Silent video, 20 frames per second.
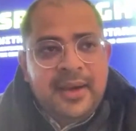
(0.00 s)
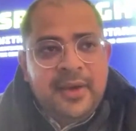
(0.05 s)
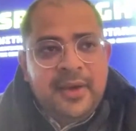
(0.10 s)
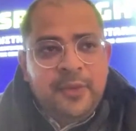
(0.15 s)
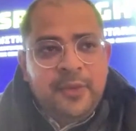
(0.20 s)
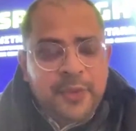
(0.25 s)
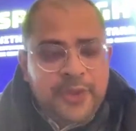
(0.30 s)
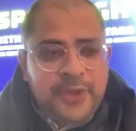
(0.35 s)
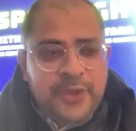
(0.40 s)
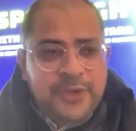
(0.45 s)

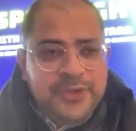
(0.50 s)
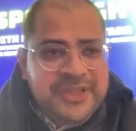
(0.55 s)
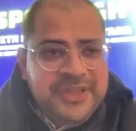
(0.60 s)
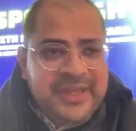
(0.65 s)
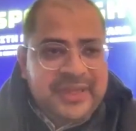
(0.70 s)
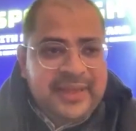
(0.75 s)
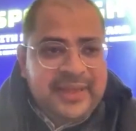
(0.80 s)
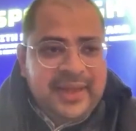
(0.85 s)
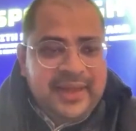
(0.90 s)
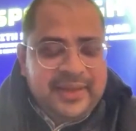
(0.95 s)
Would you
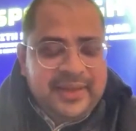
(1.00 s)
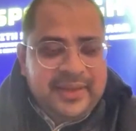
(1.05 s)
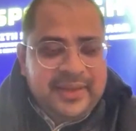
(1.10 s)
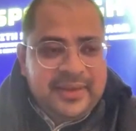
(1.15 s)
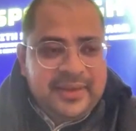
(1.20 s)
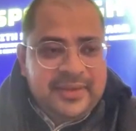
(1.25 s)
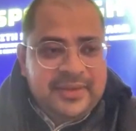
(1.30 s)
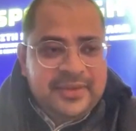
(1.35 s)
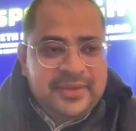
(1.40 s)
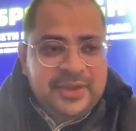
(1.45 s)
say that
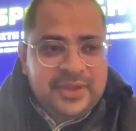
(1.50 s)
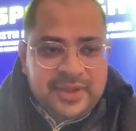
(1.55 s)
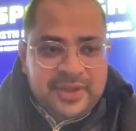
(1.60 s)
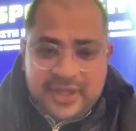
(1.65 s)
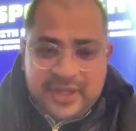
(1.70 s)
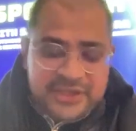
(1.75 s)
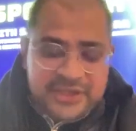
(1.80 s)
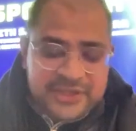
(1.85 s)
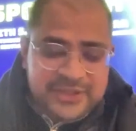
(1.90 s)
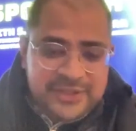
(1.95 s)
the
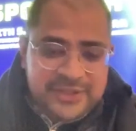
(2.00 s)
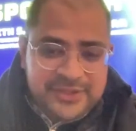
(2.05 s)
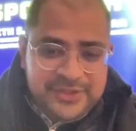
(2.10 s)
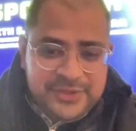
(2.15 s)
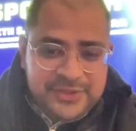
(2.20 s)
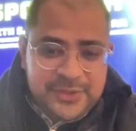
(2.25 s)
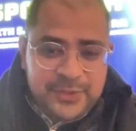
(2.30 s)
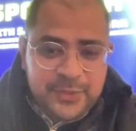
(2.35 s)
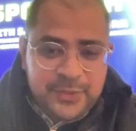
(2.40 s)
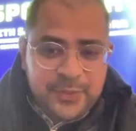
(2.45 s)

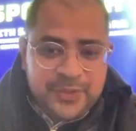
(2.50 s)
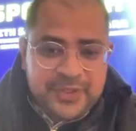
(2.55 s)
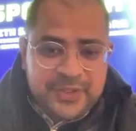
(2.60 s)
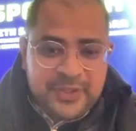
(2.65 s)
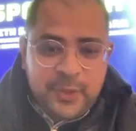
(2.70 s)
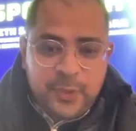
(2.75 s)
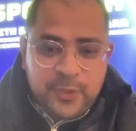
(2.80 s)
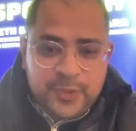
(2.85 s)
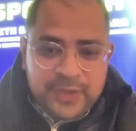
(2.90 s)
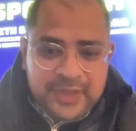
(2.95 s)
Russians were the
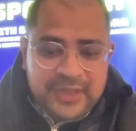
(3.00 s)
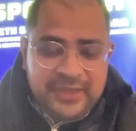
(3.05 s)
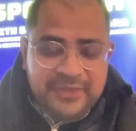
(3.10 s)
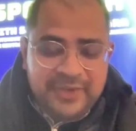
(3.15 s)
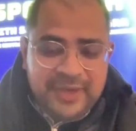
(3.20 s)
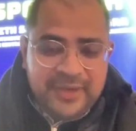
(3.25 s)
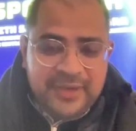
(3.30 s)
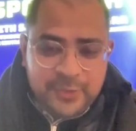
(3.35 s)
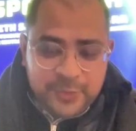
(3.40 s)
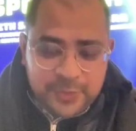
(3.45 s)
only
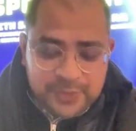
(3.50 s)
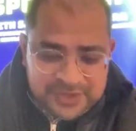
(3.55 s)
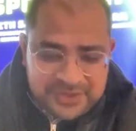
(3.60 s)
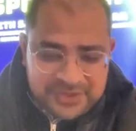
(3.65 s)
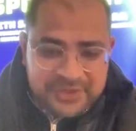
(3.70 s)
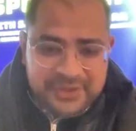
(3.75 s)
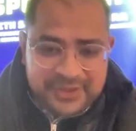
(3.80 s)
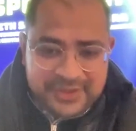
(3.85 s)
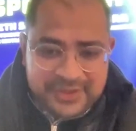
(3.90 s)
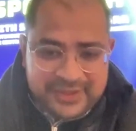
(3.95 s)
one to a
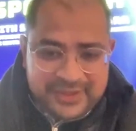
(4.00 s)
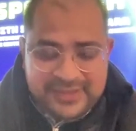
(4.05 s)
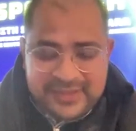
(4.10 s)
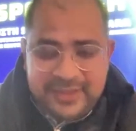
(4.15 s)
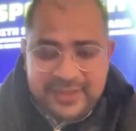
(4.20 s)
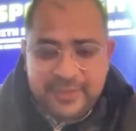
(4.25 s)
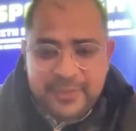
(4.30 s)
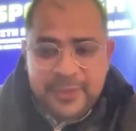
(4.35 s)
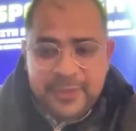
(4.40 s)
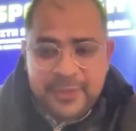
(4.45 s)
certain
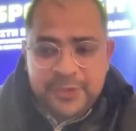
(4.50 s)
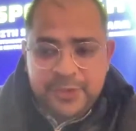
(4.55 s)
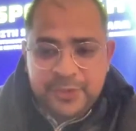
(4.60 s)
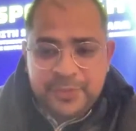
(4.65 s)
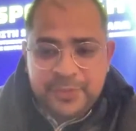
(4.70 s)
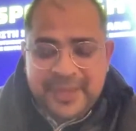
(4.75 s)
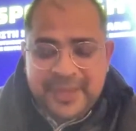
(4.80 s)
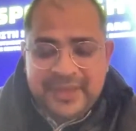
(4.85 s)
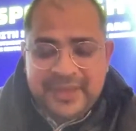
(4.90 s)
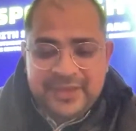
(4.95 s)
extent, because you
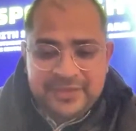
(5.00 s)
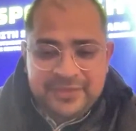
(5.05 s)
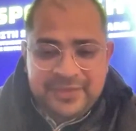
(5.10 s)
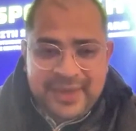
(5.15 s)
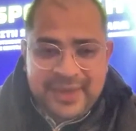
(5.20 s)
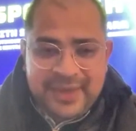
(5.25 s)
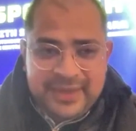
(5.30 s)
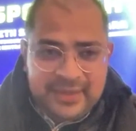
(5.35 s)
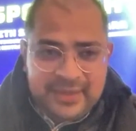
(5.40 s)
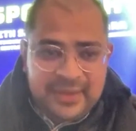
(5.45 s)
make it
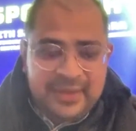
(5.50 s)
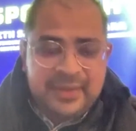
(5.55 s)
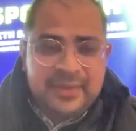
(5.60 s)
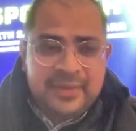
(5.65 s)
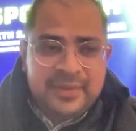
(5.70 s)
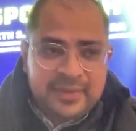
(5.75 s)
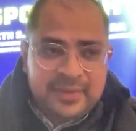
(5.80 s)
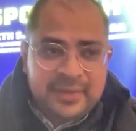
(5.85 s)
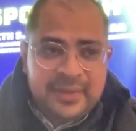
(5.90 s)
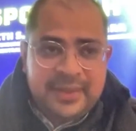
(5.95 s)
very
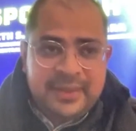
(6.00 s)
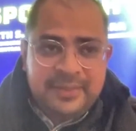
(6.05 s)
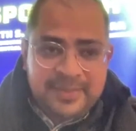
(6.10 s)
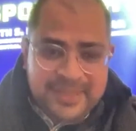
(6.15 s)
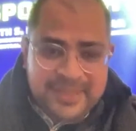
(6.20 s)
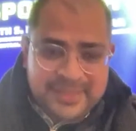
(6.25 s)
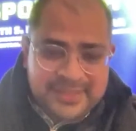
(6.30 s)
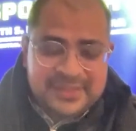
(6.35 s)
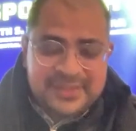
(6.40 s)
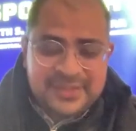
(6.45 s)
clear in
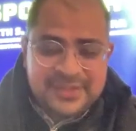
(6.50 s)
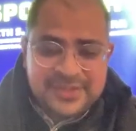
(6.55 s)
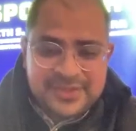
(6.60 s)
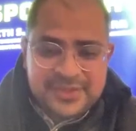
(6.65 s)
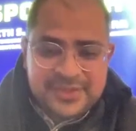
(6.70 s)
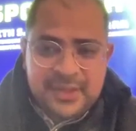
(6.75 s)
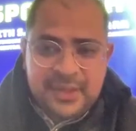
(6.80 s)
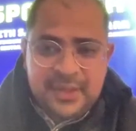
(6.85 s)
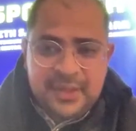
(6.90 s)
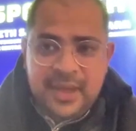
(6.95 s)
places
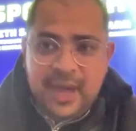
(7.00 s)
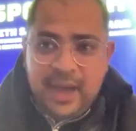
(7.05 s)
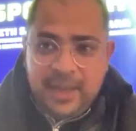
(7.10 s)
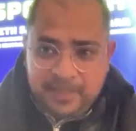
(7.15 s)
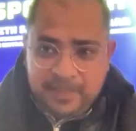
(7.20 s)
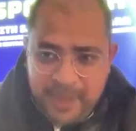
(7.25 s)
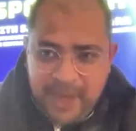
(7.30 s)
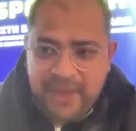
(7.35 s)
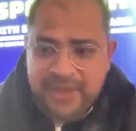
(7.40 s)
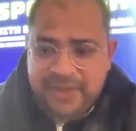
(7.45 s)

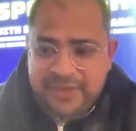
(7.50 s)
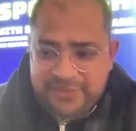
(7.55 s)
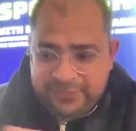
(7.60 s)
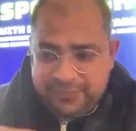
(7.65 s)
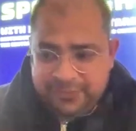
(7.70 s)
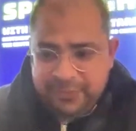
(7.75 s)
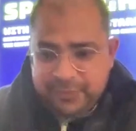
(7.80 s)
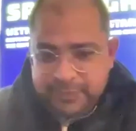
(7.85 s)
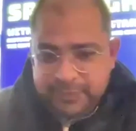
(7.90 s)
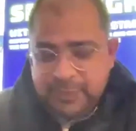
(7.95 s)
apart
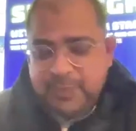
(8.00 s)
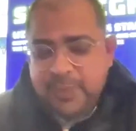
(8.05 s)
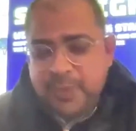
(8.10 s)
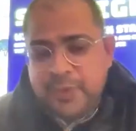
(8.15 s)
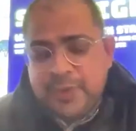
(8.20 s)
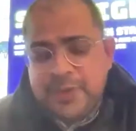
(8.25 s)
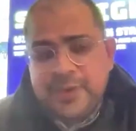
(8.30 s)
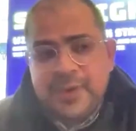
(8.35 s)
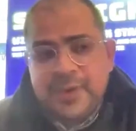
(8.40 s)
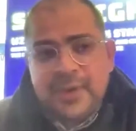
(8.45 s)
from the
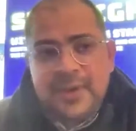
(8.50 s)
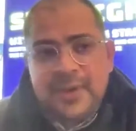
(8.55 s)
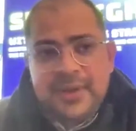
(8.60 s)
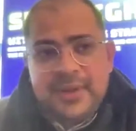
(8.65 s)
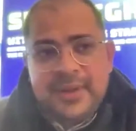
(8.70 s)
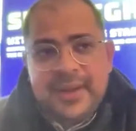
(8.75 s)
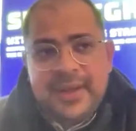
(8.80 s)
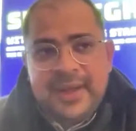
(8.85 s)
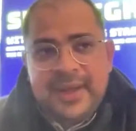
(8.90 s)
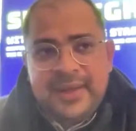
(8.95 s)
book
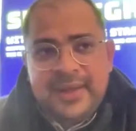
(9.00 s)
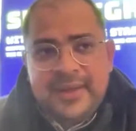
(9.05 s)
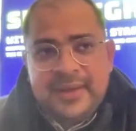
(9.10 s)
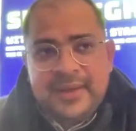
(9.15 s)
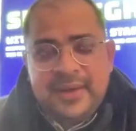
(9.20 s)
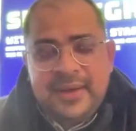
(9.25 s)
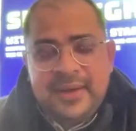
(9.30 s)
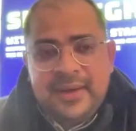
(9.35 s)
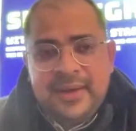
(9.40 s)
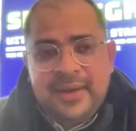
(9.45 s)
that
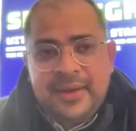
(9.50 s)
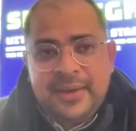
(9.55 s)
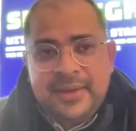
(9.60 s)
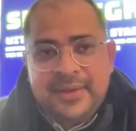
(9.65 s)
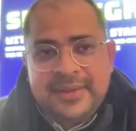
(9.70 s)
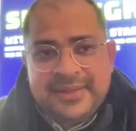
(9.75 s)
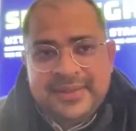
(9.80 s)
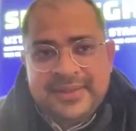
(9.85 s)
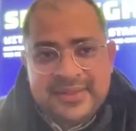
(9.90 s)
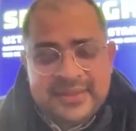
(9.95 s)

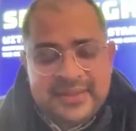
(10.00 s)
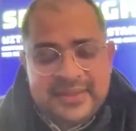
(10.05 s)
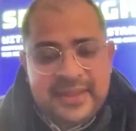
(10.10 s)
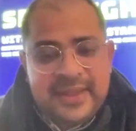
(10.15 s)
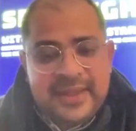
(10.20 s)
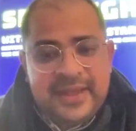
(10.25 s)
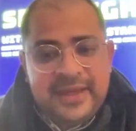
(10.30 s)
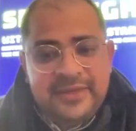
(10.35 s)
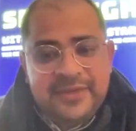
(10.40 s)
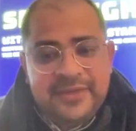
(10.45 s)
this is an
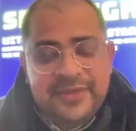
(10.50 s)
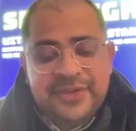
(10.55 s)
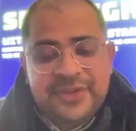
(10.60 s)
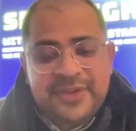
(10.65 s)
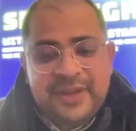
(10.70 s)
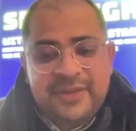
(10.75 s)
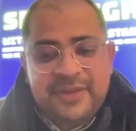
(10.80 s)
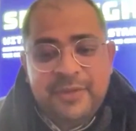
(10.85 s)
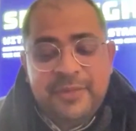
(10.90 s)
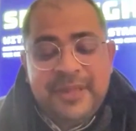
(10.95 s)
area which has
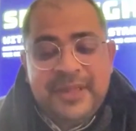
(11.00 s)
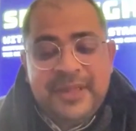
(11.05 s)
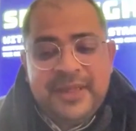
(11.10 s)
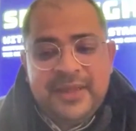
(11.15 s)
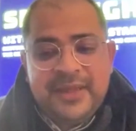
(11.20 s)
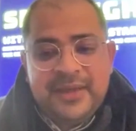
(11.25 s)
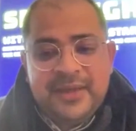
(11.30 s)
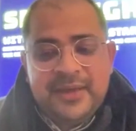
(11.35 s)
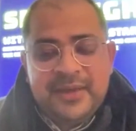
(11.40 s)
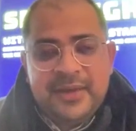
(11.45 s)
never
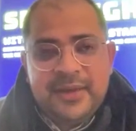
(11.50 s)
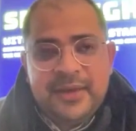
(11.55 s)
been